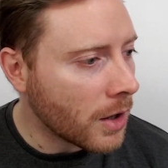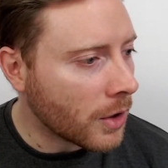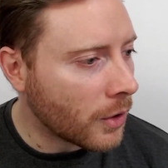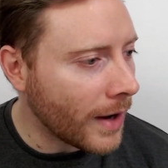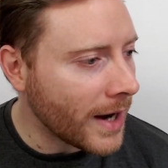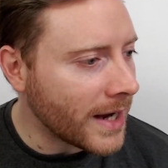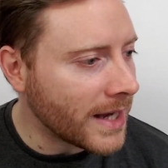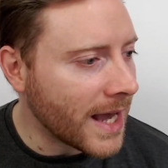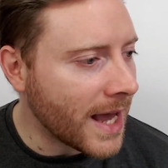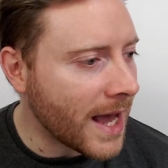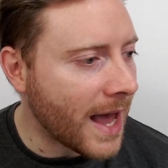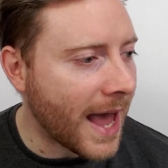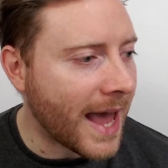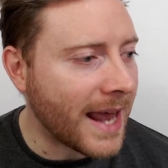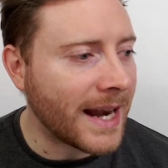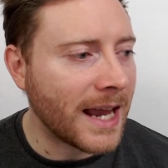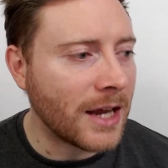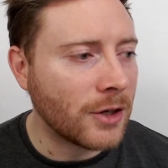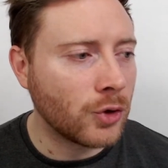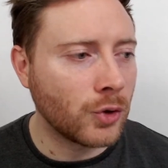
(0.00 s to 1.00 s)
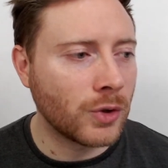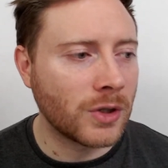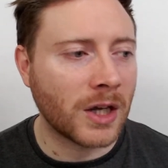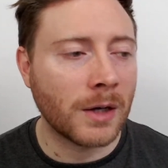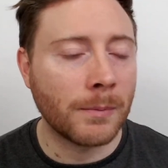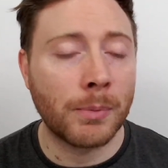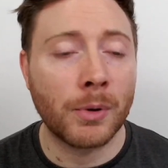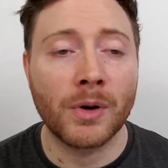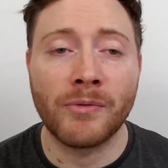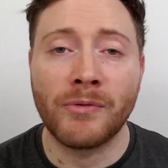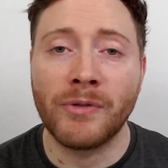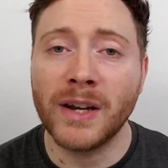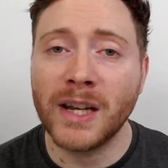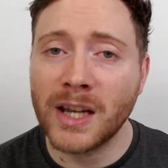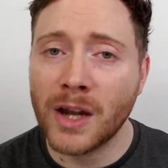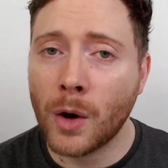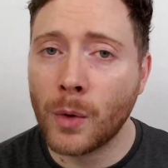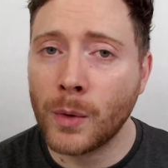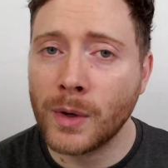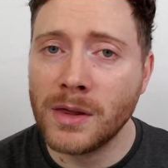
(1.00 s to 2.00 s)
great, yeah, and Andrew's going to put a
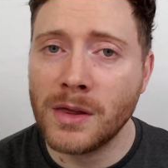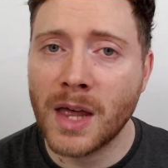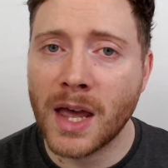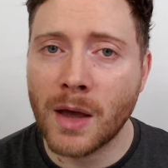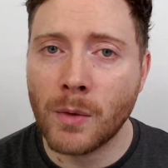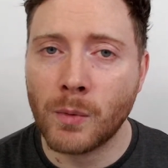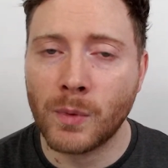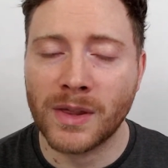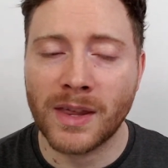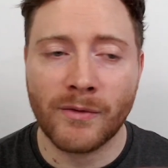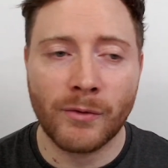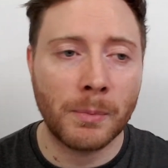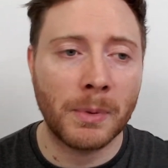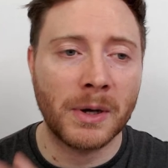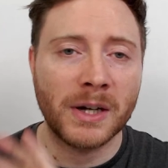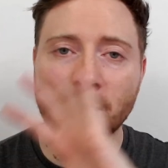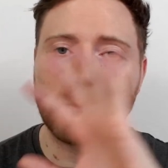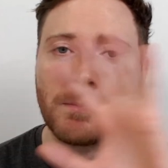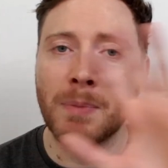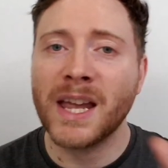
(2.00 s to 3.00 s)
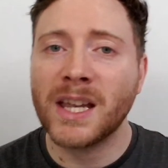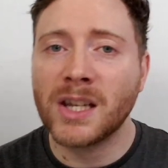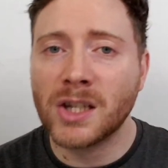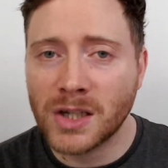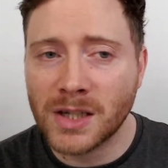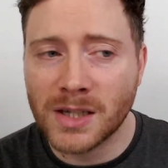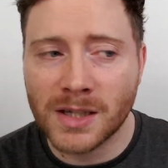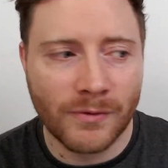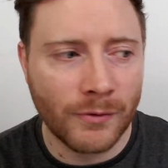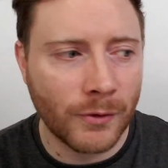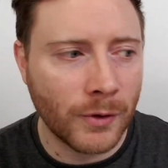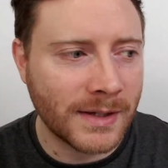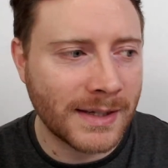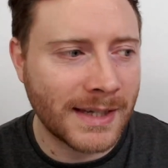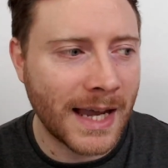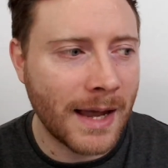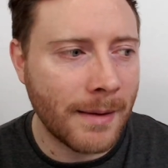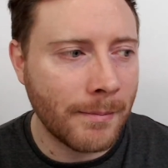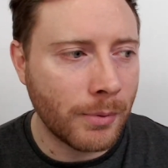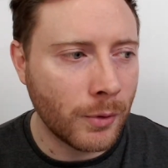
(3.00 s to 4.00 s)
video in there with everybody's pictures, for
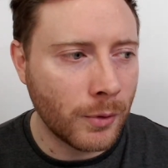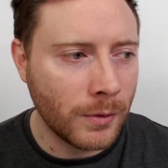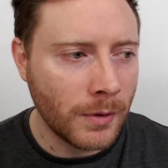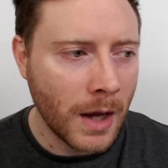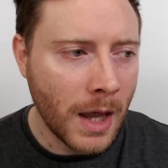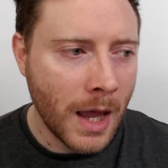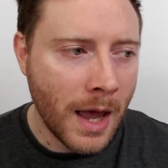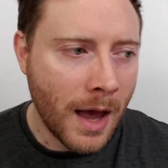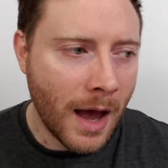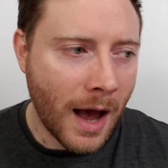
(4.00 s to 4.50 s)
example.